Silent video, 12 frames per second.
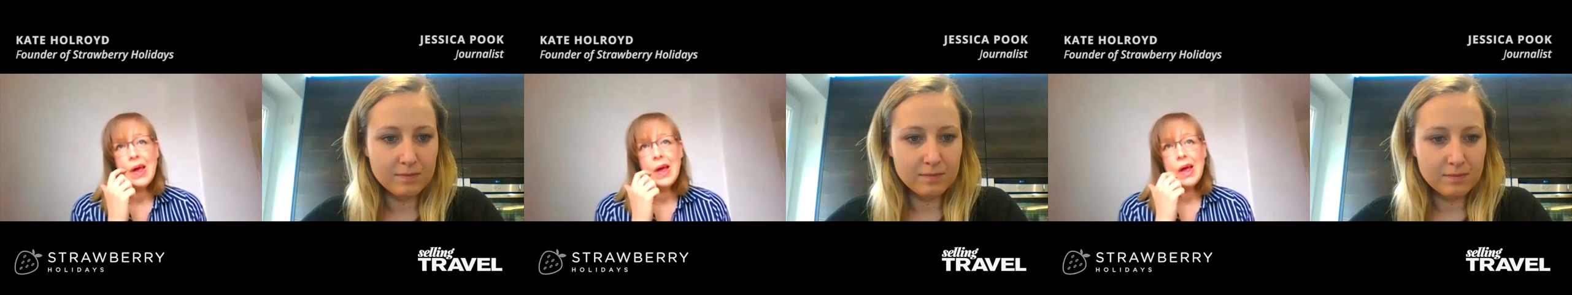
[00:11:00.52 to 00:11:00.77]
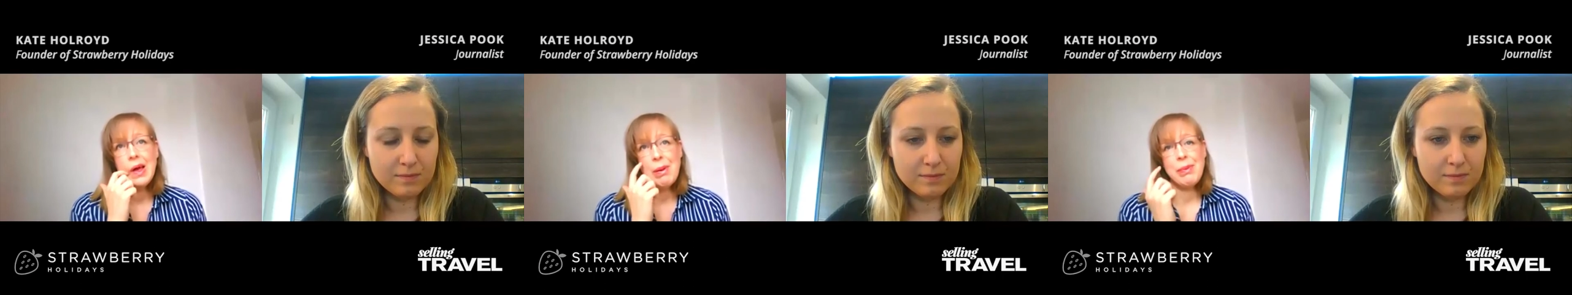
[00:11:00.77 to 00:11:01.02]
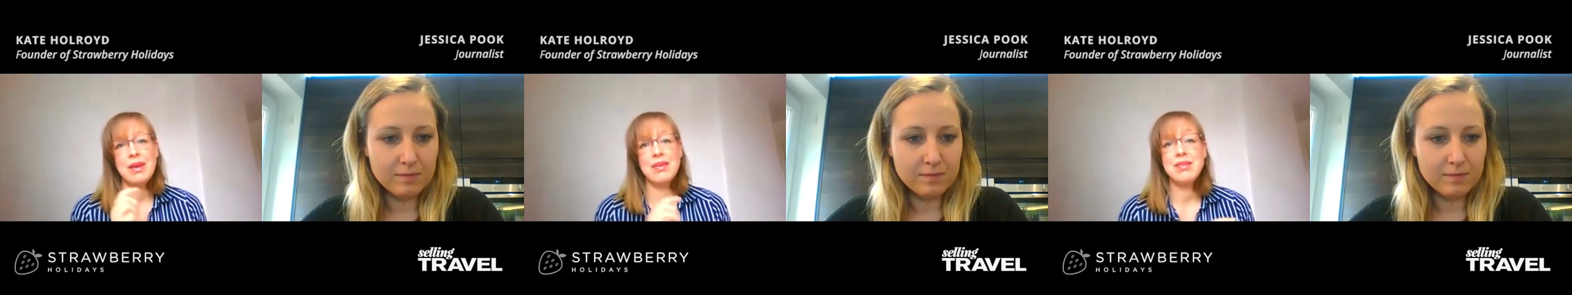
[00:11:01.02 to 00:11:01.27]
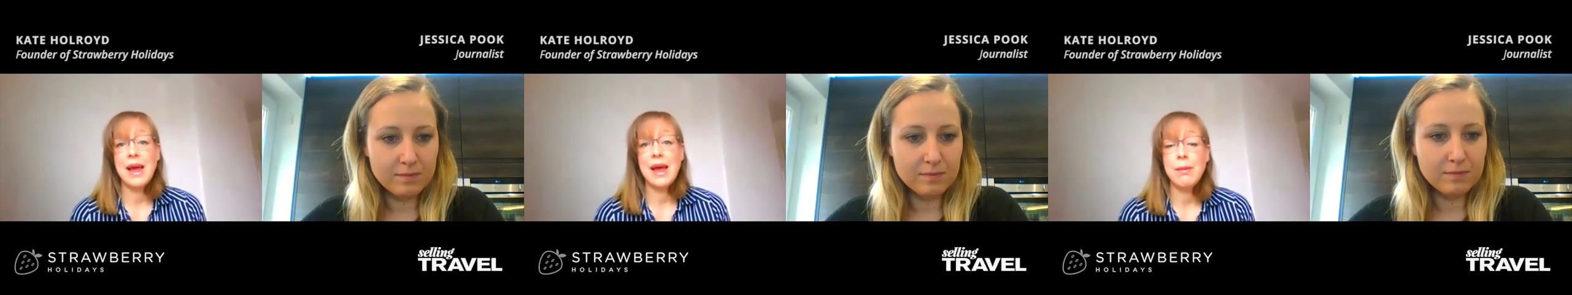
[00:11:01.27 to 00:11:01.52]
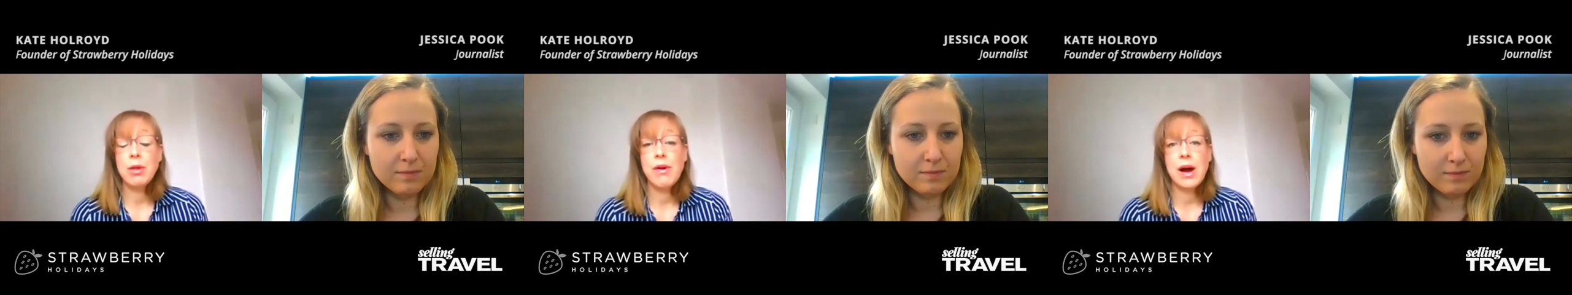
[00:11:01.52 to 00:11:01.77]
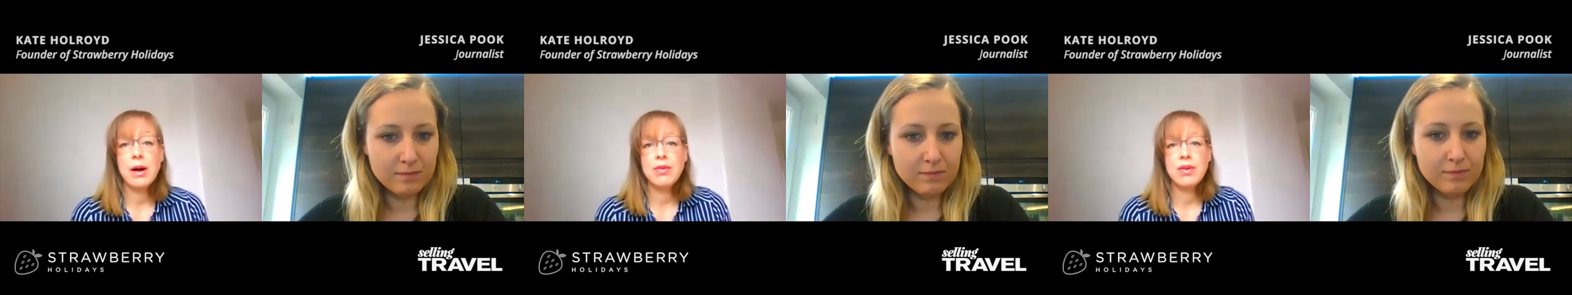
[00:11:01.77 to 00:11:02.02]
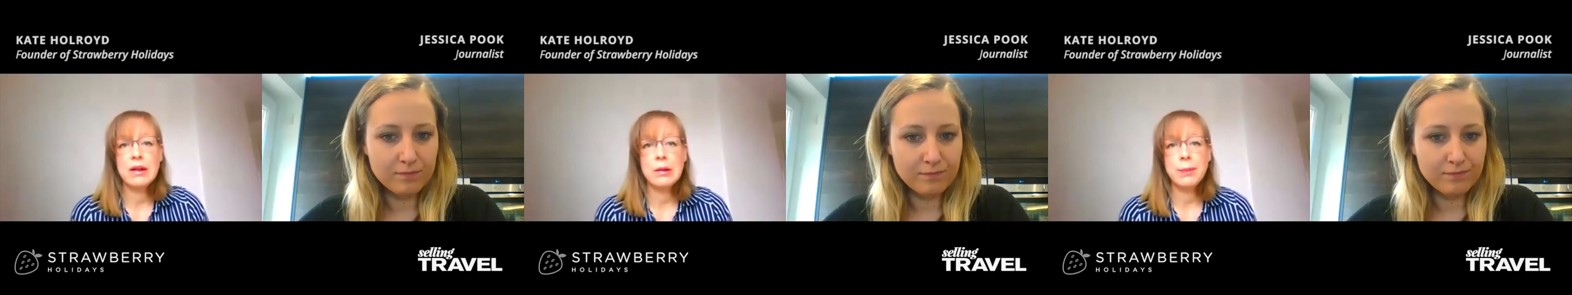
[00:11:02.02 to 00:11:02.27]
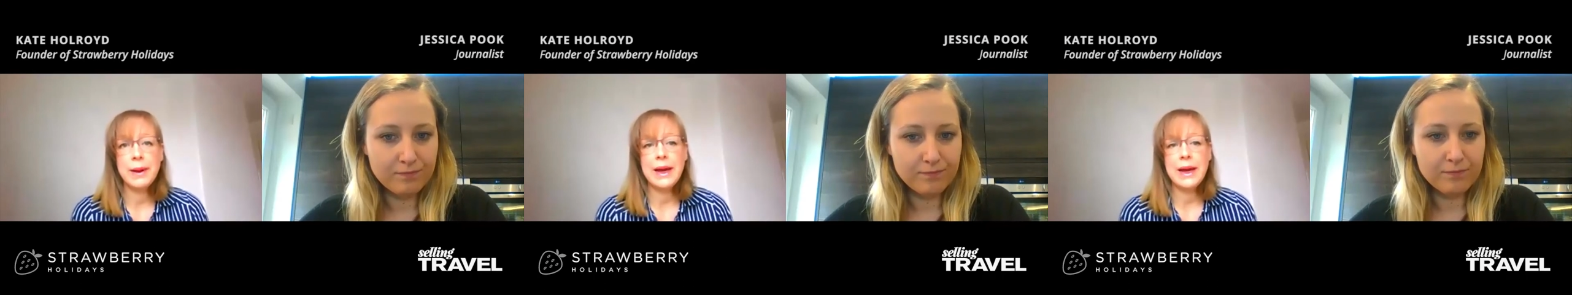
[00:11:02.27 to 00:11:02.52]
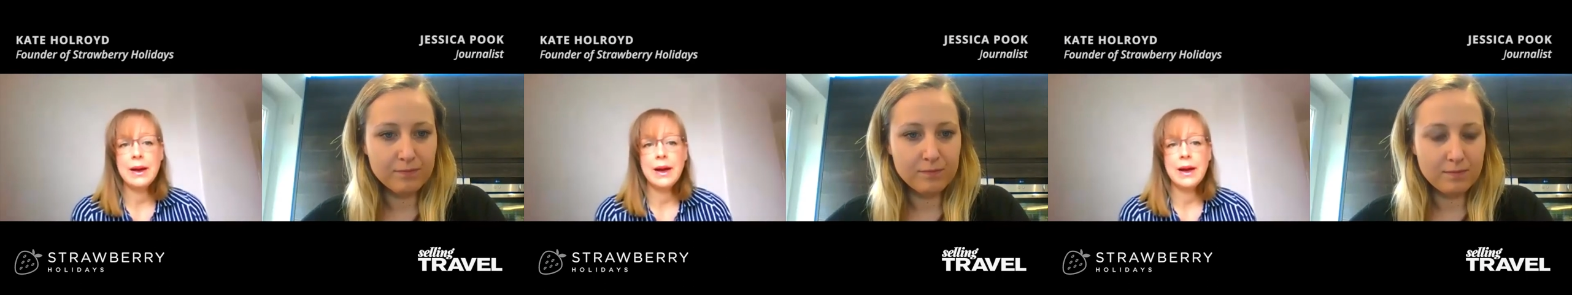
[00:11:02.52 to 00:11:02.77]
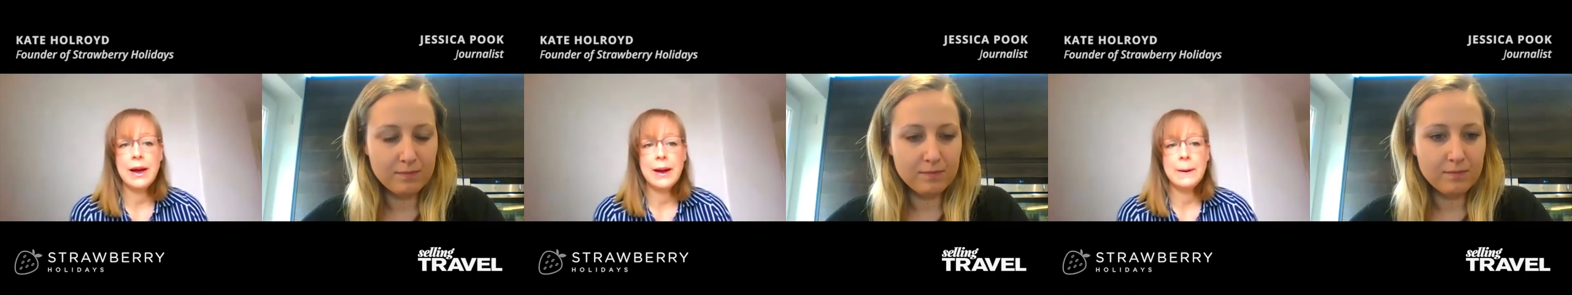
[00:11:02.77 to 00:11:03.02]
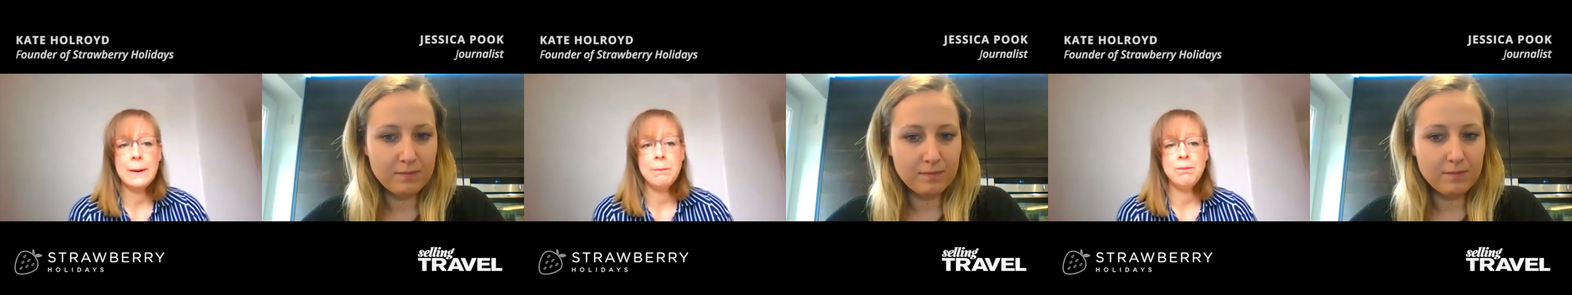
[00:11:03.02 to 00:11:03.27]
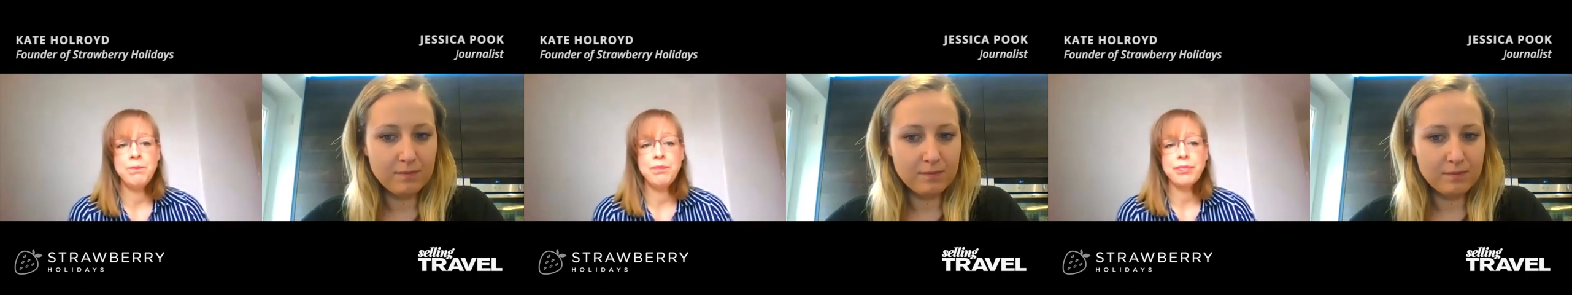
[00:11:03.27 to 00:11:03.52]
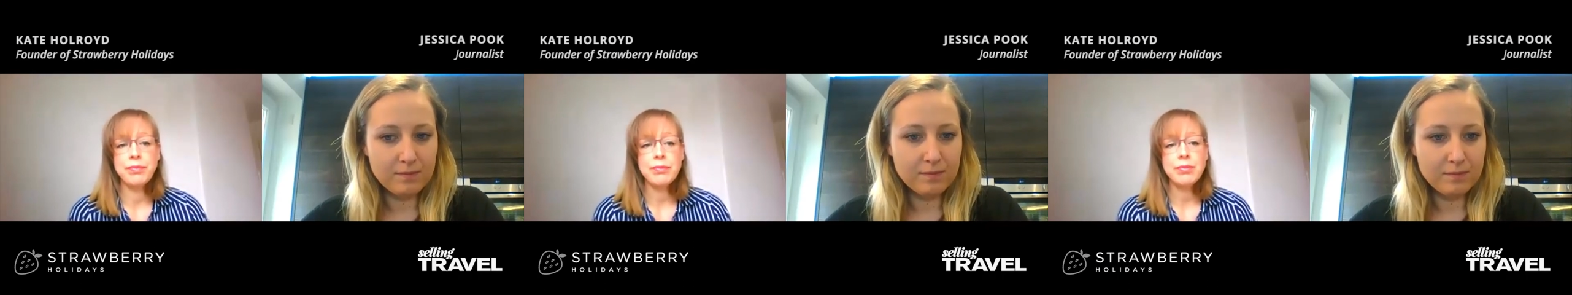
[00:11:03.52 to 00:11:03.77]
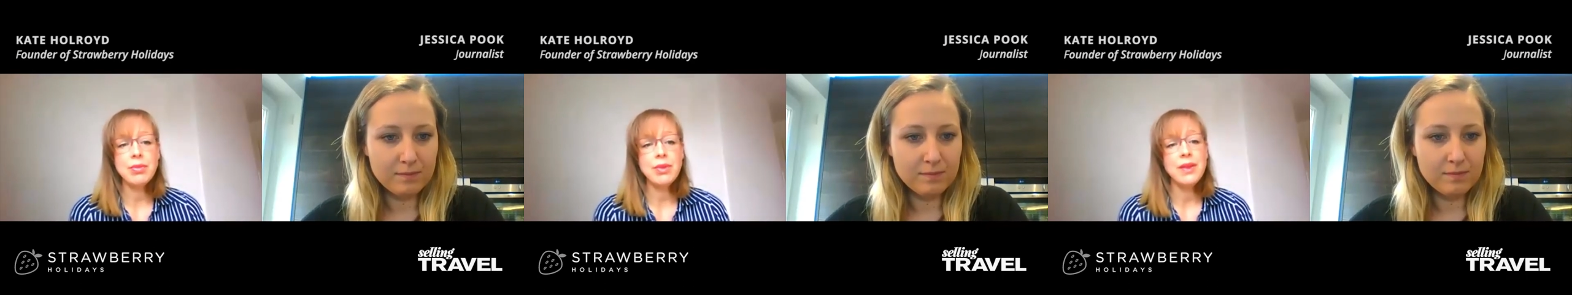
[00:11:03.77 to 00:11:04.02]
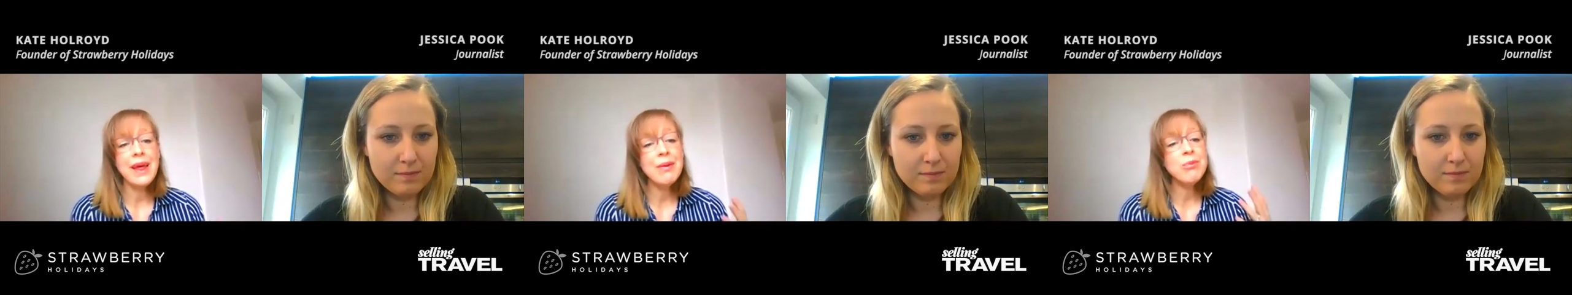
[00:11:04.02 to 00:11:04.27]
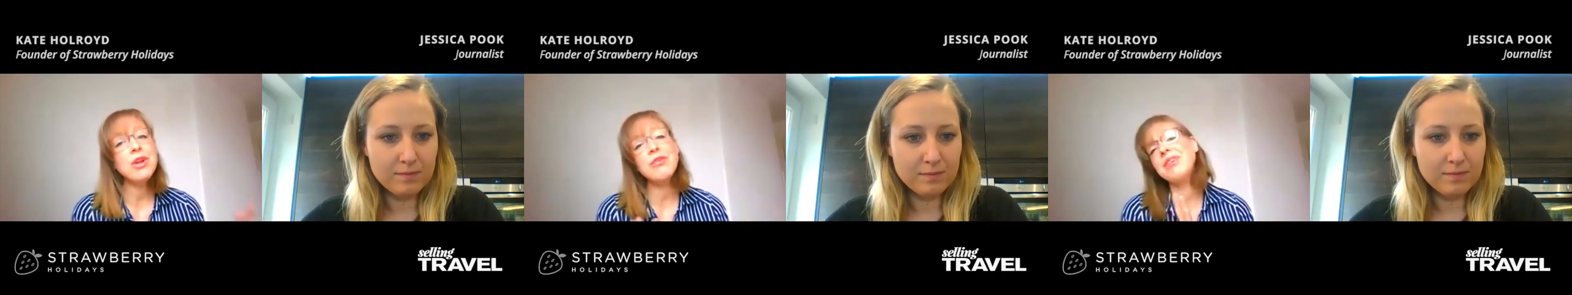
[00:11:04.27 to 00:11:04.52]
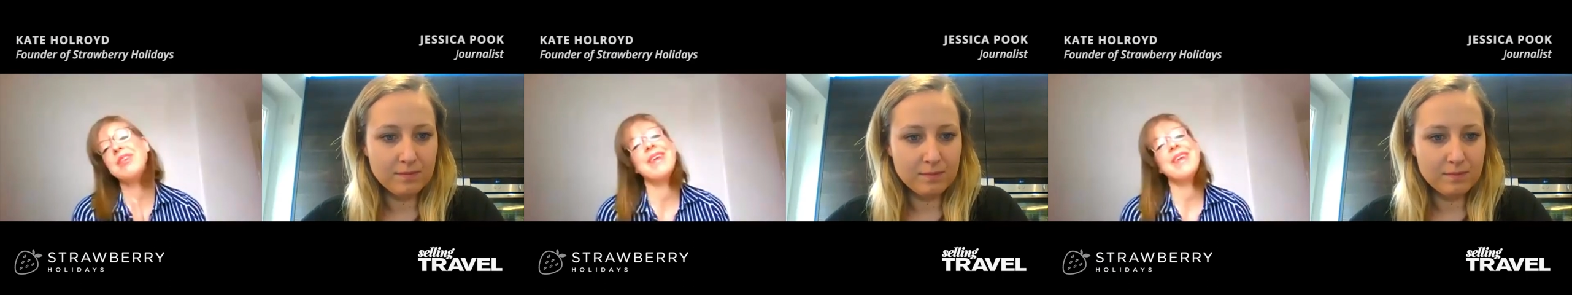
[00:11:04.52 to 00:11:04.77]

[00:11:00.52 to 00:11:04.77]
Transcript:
Speaker 1: maybe escape the crowds a little bit. um Then we'll obviously